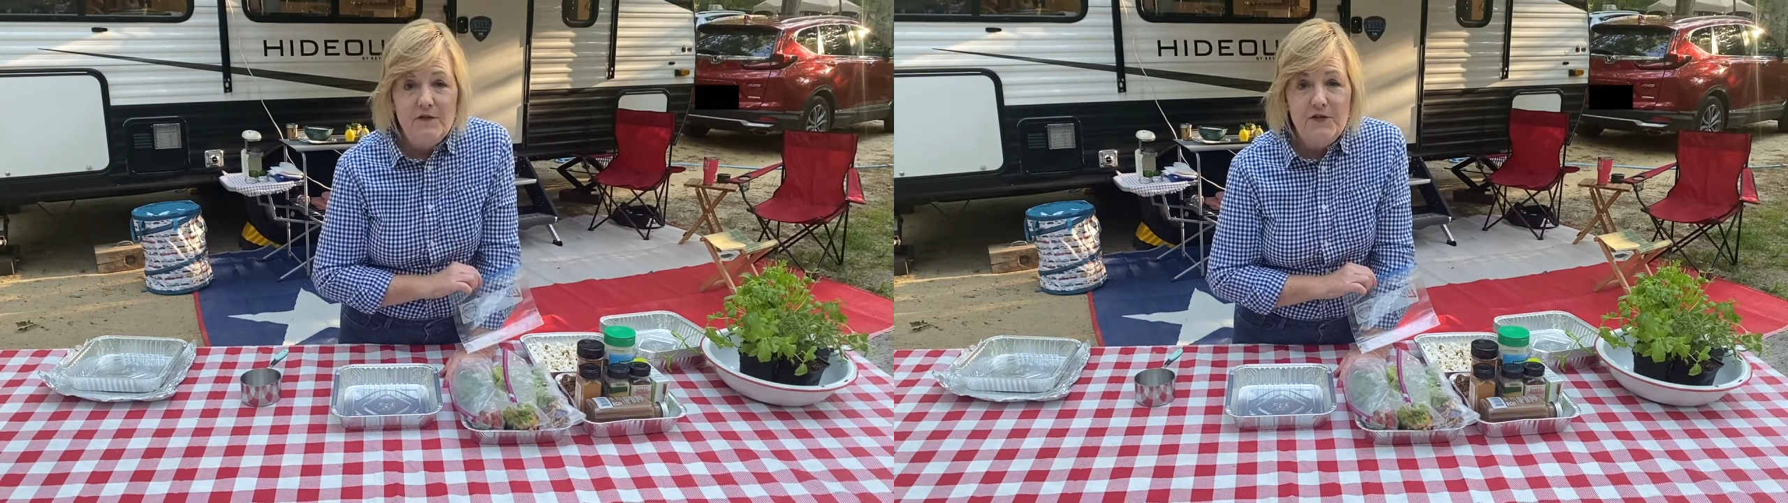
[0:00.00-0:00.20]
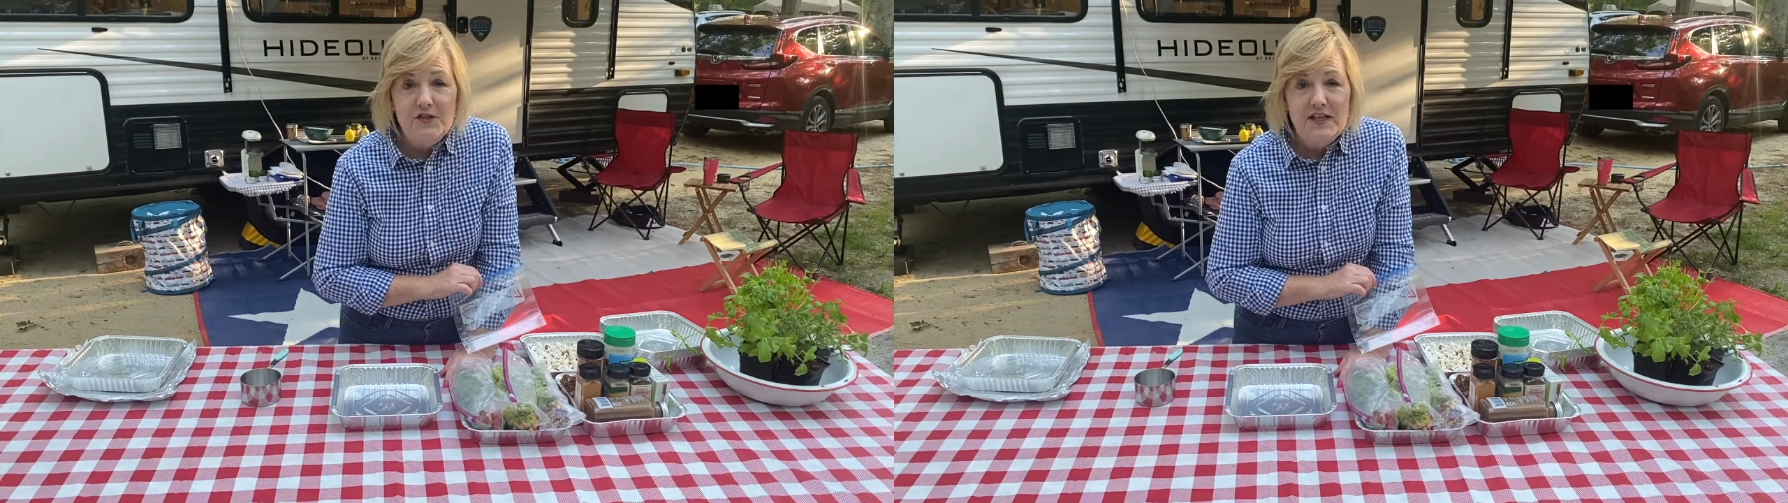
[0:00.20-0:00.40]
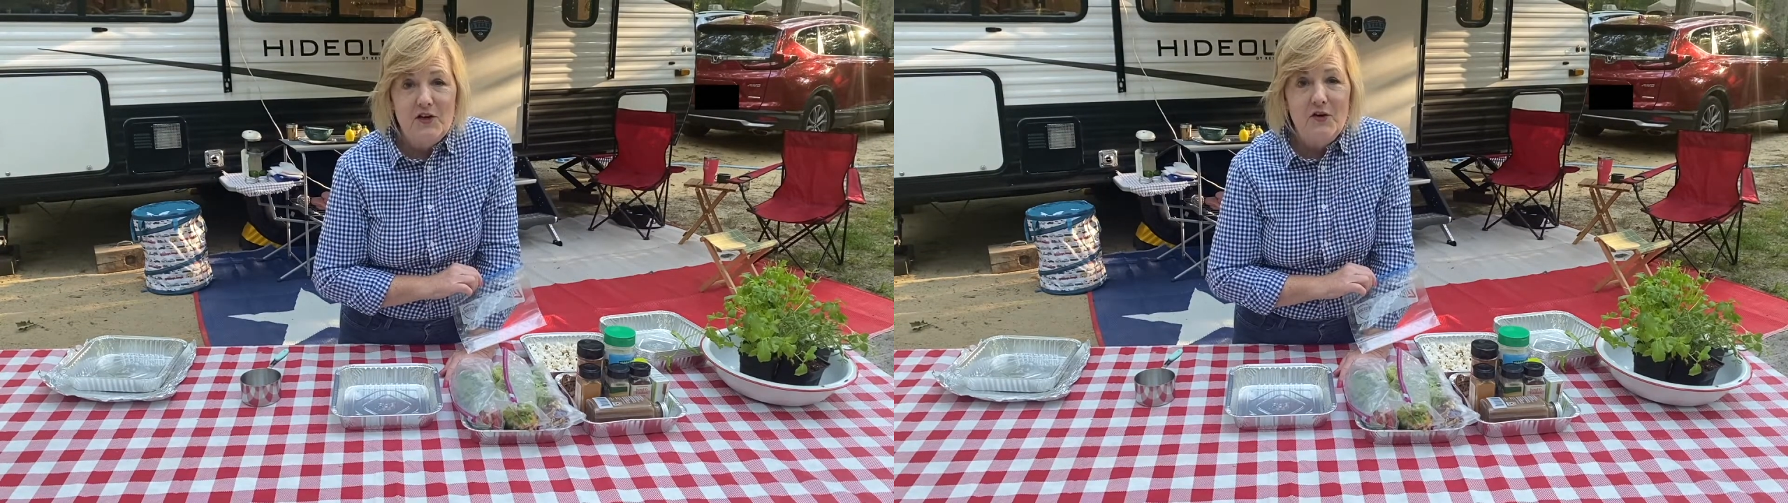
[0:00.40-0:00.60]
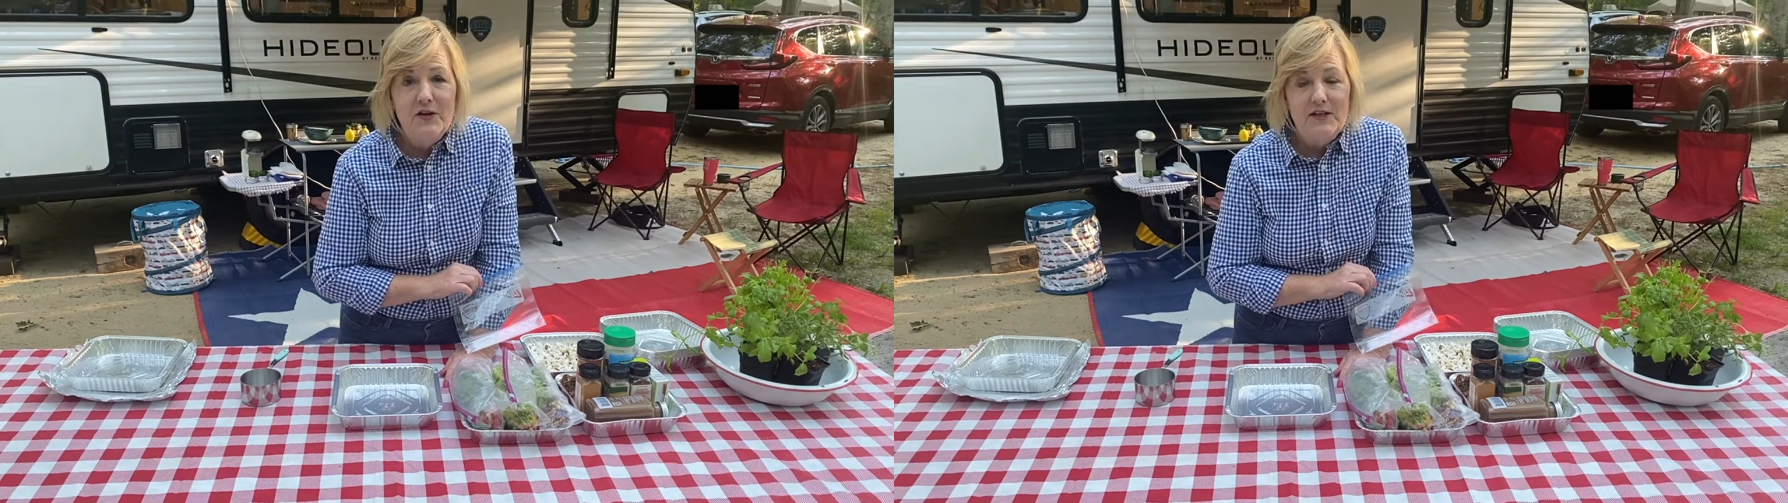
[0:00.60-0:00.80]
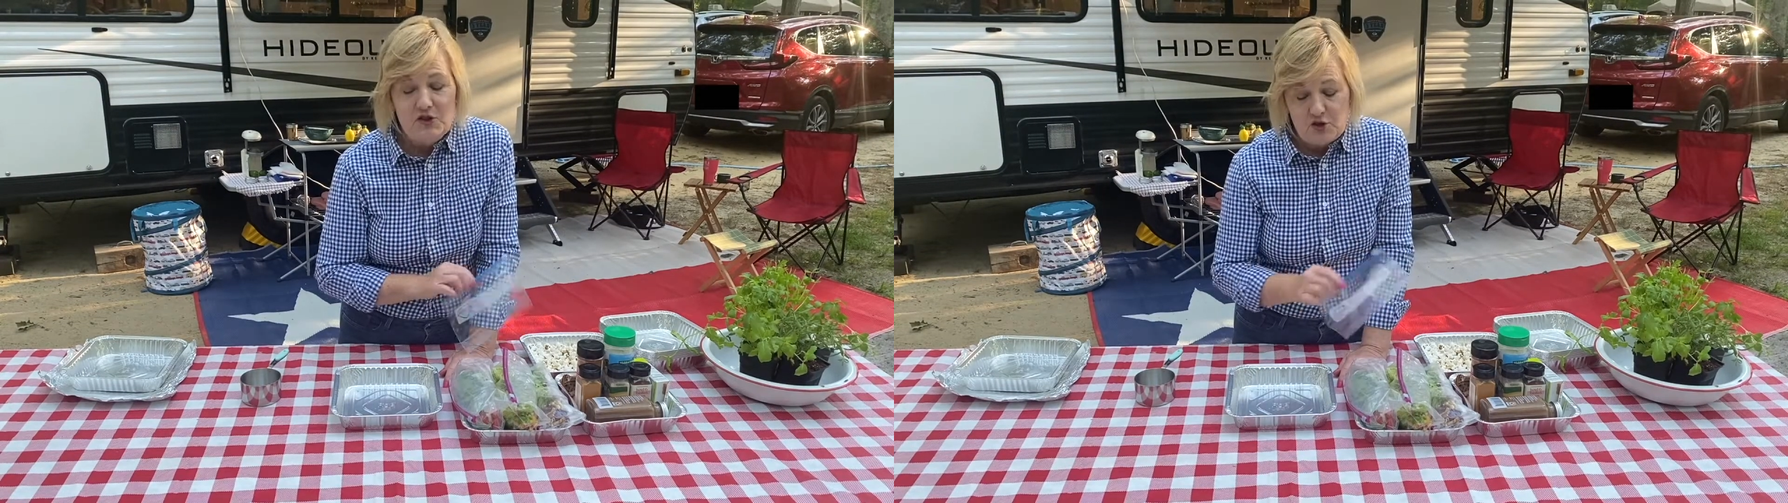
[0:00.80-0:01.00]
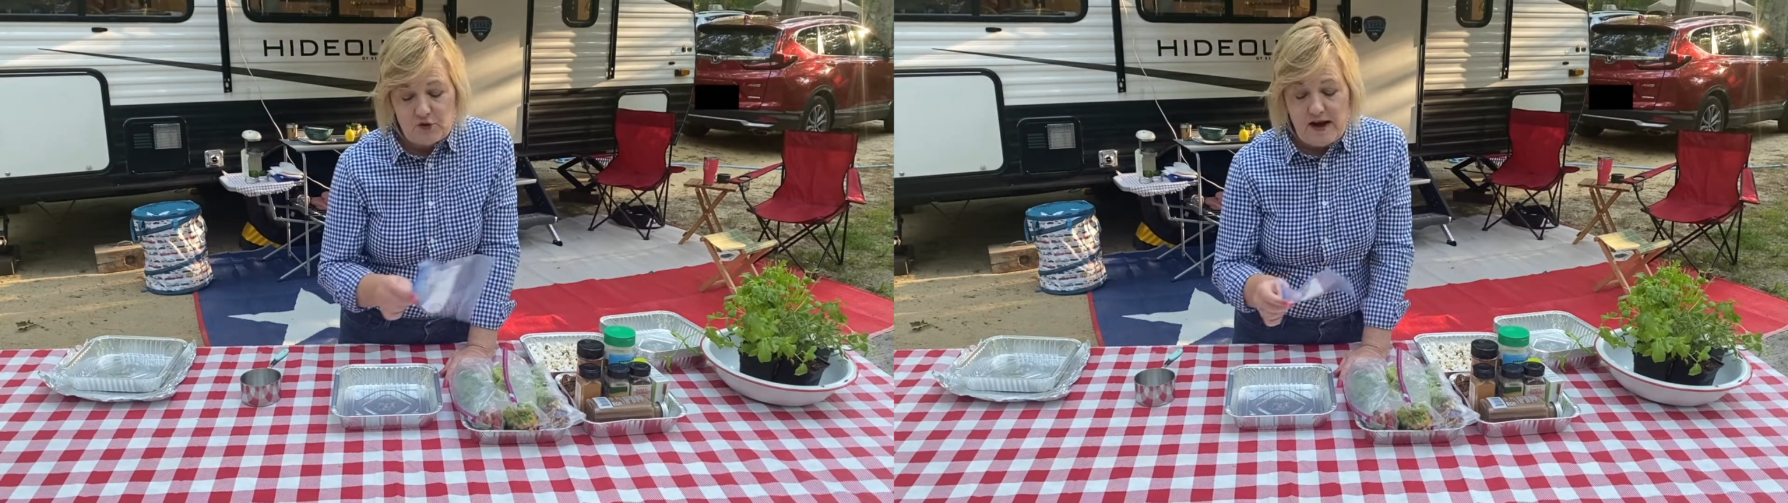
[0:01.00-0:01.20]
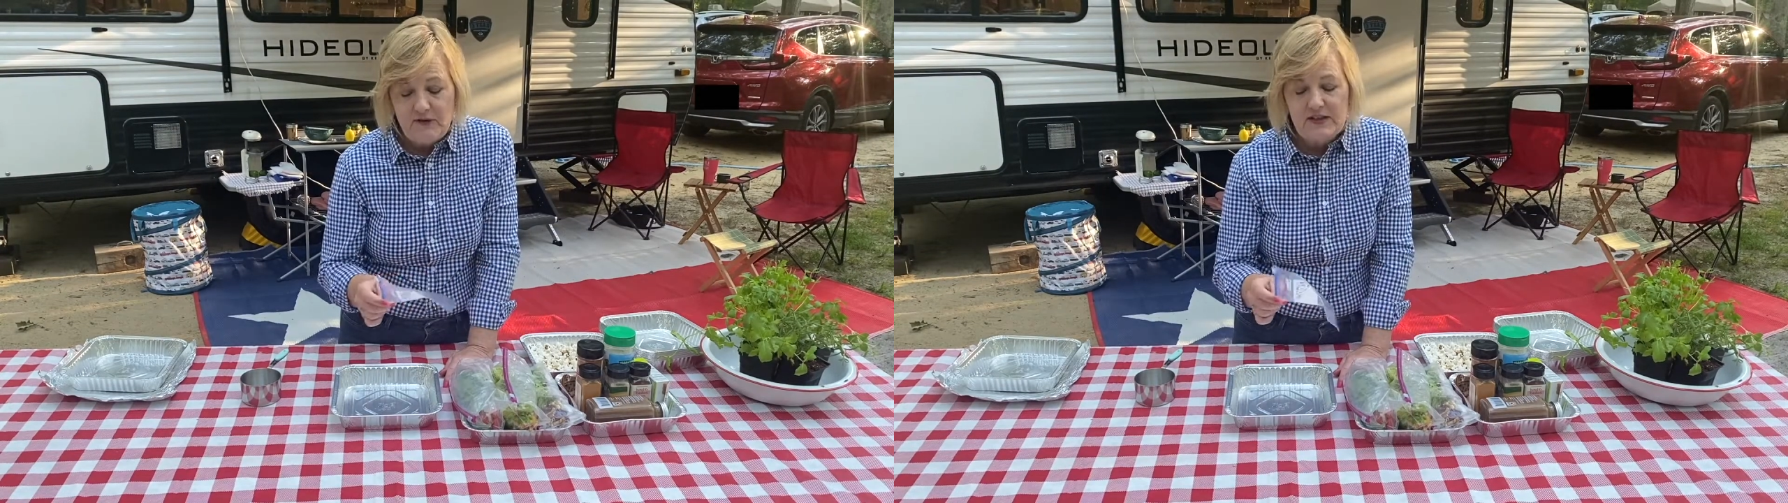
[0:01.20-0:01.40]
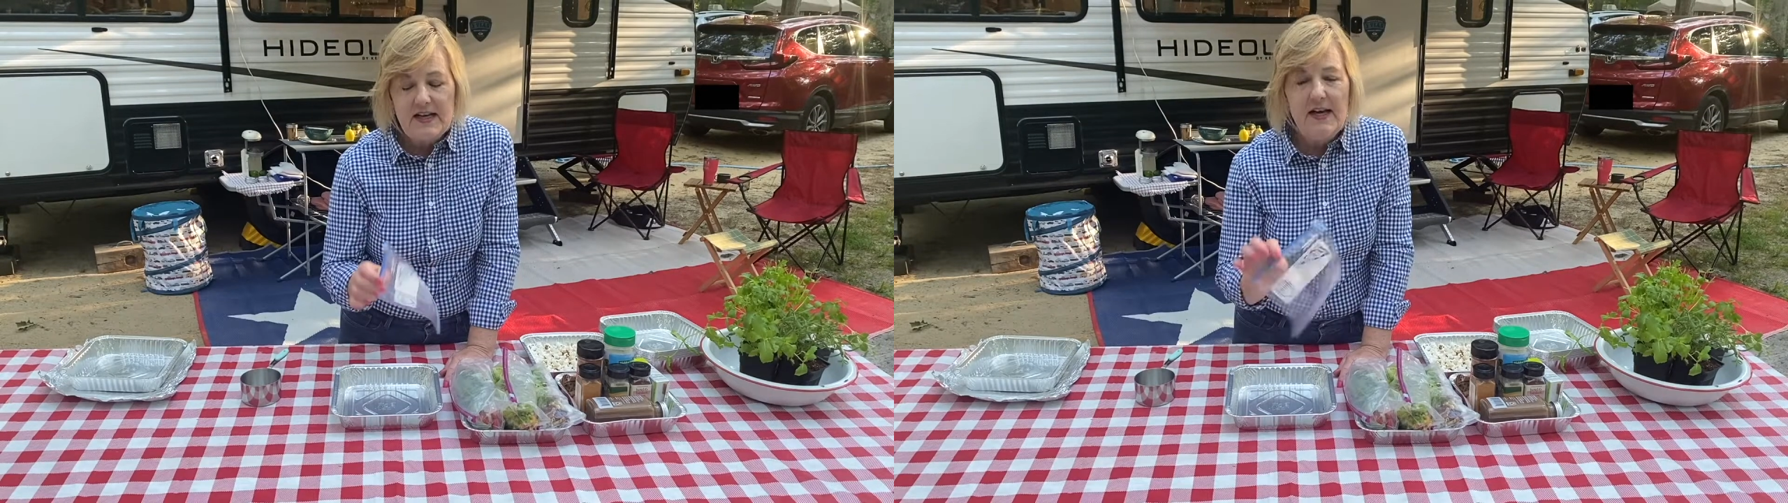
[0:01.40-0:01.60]
for dinner and it's a
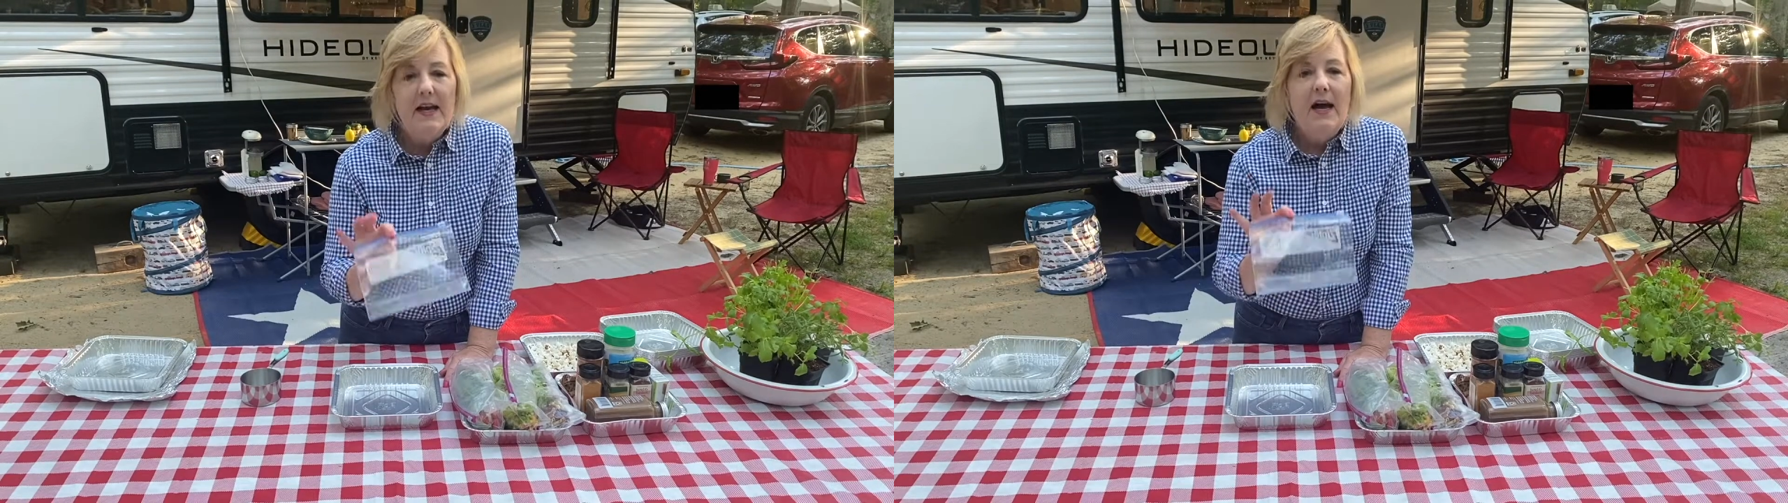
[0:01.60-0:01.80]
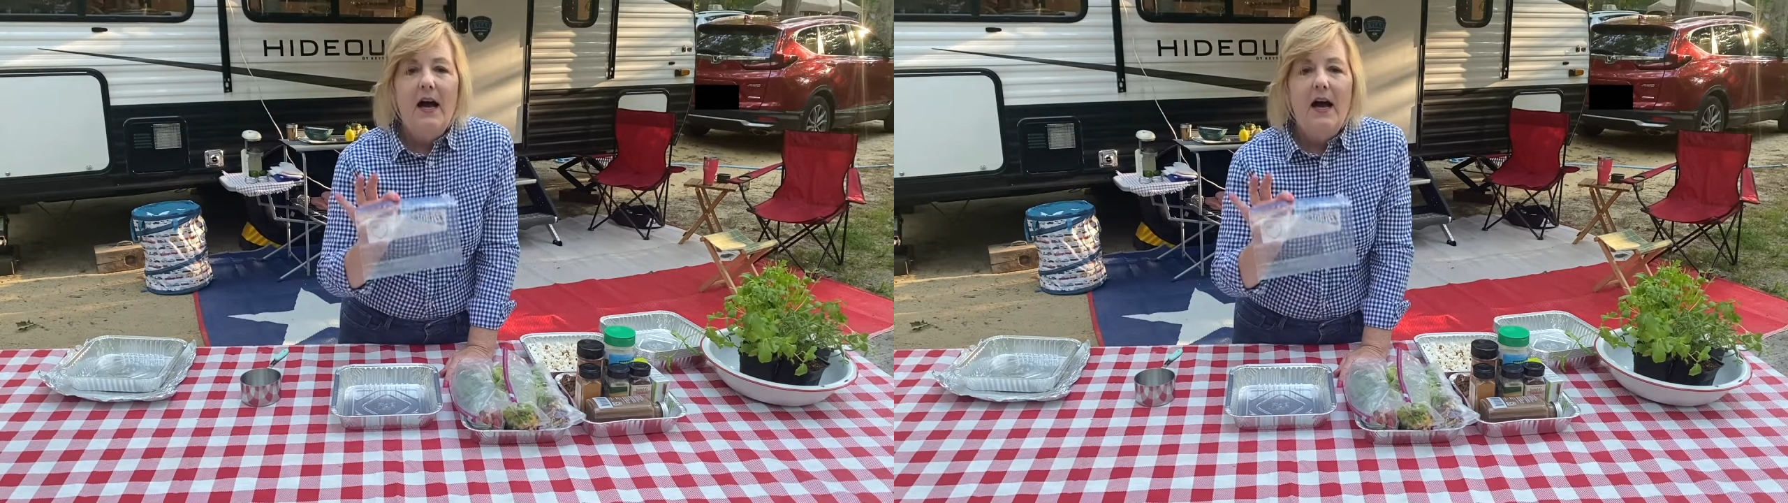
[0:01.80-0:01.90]
travel day,